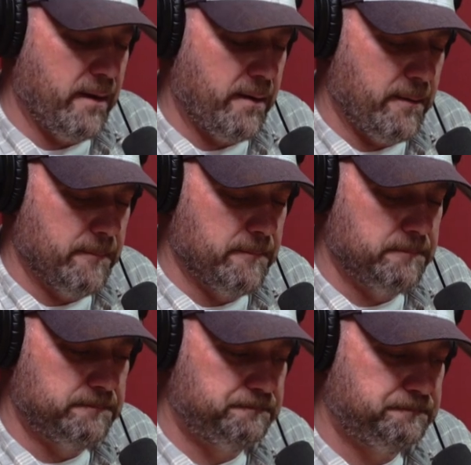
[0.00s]
One of these
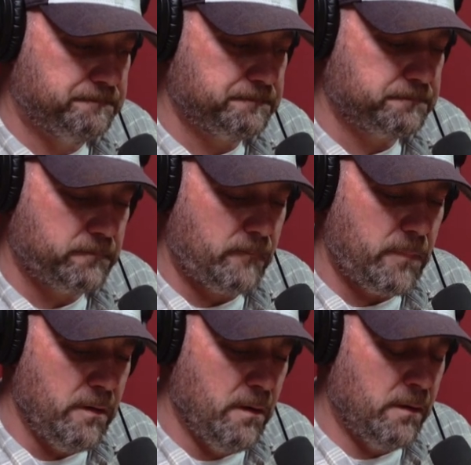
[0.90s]
sinking ones.
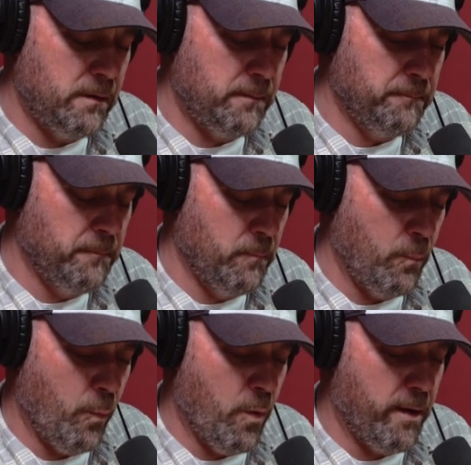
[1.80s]
Um,
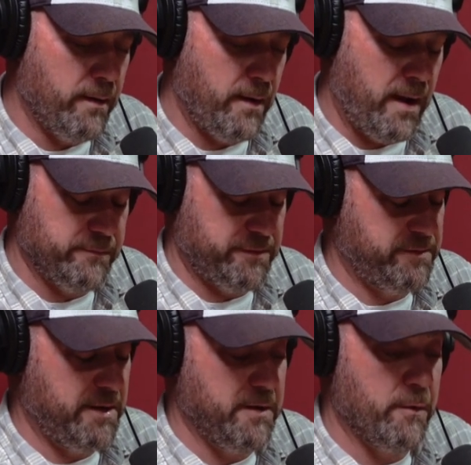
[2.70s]
or maybe what, it goes I'll just
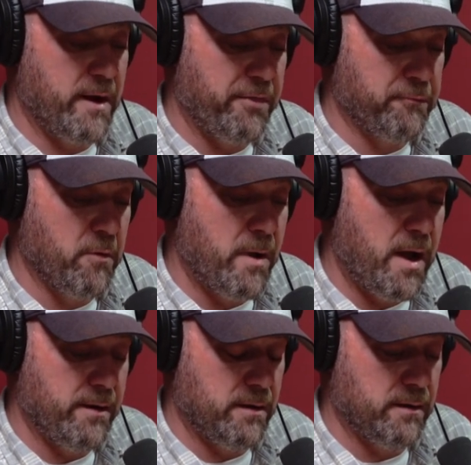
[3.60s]
tell you what I throw
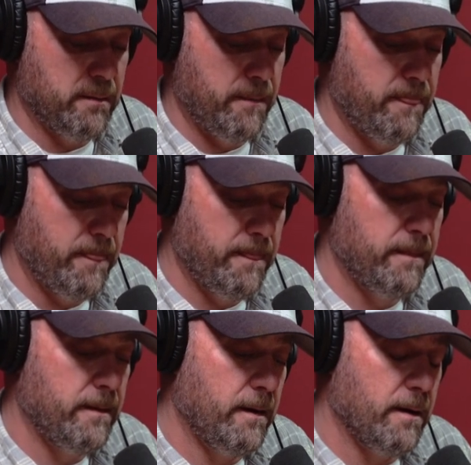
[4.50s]
mine on. Yeah, that's that's what I'm
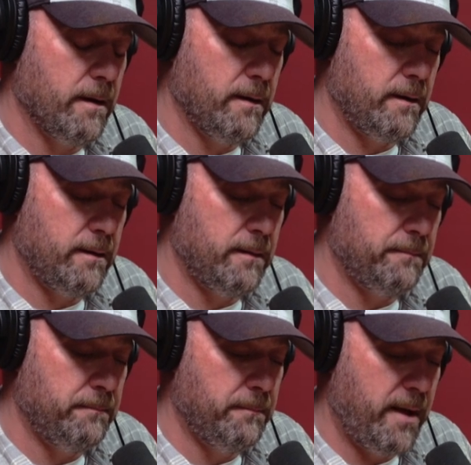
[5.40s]
saying. All right.
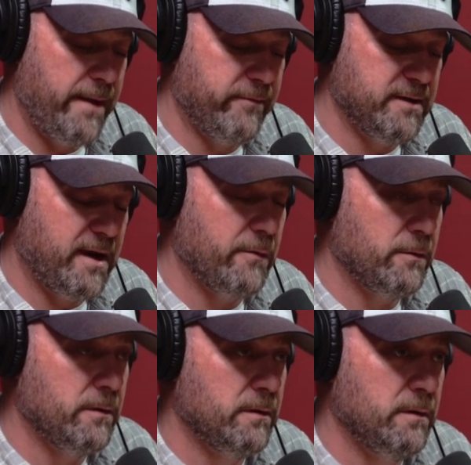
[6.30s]
Um, I have a
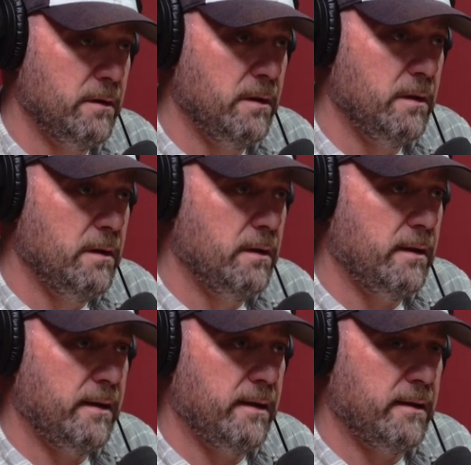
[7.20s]
Daiwa,
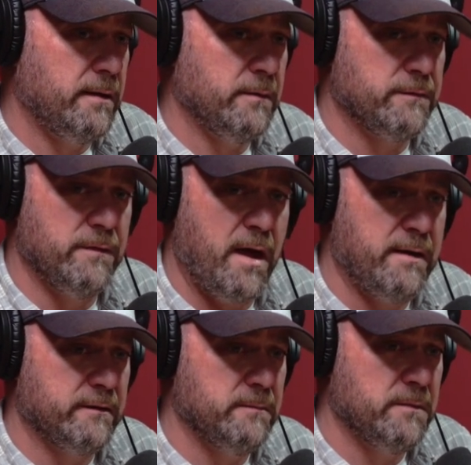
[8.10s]
and it's not
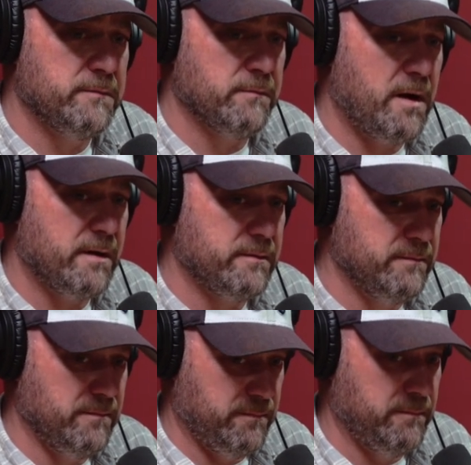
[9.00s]
an expensive rod
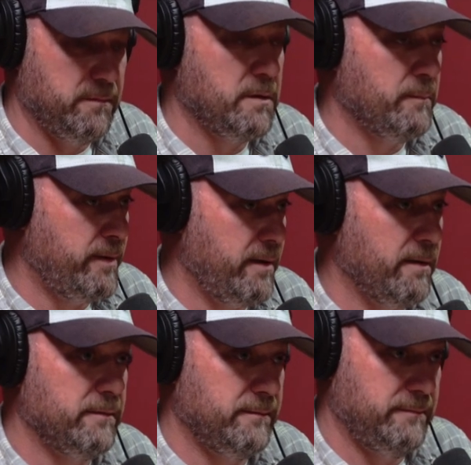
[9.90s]

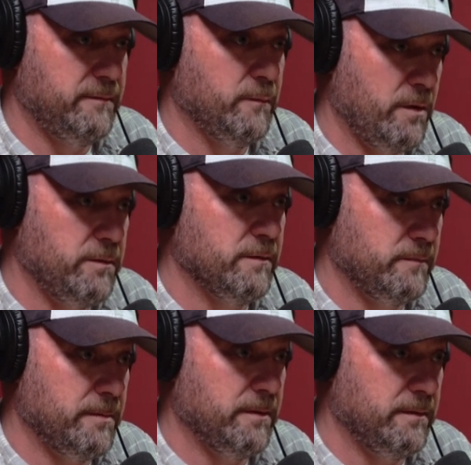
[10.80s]
compared to what you can
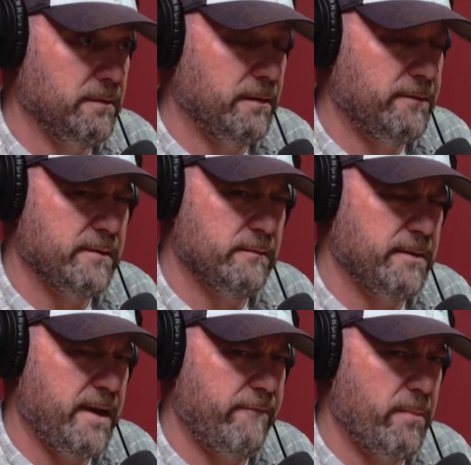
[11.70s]
spend, you know. I think
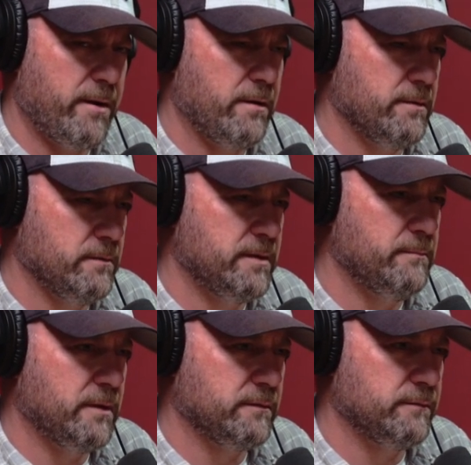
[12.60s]
it gave about a hundred and
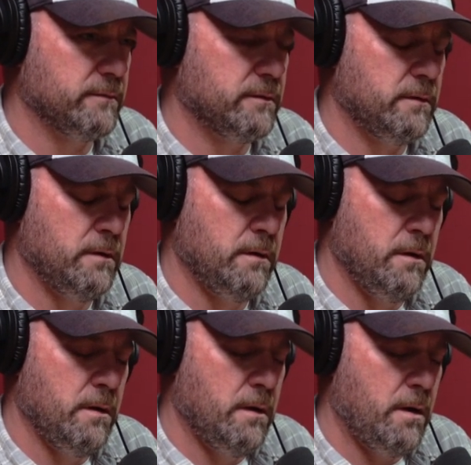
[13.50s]
ten bucks for it. Okay.
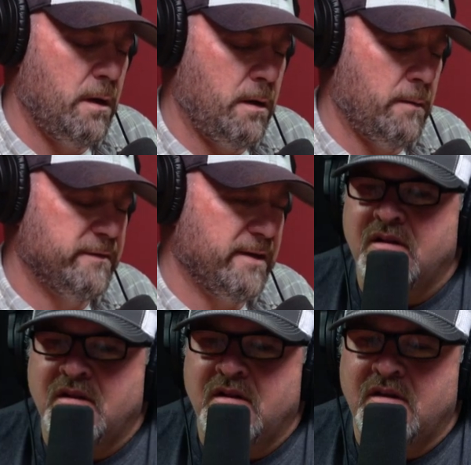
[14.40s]
Um,
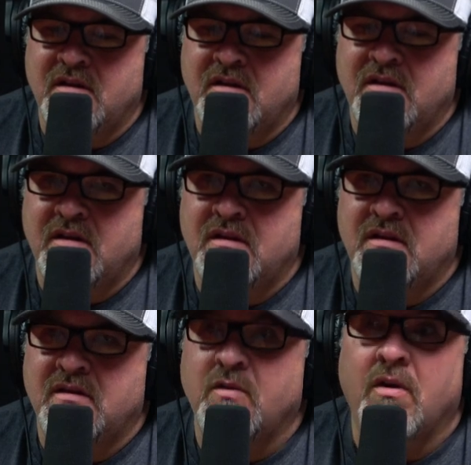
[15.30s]
eight foot.
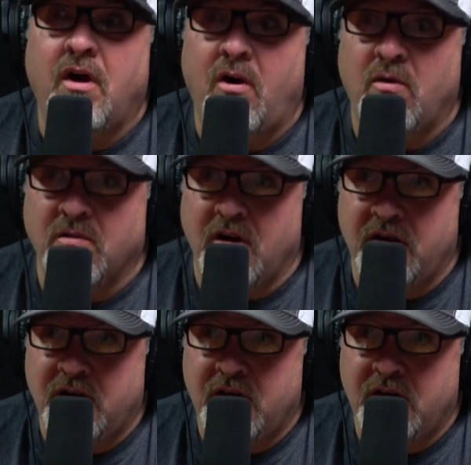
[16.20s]
So um, a long rod.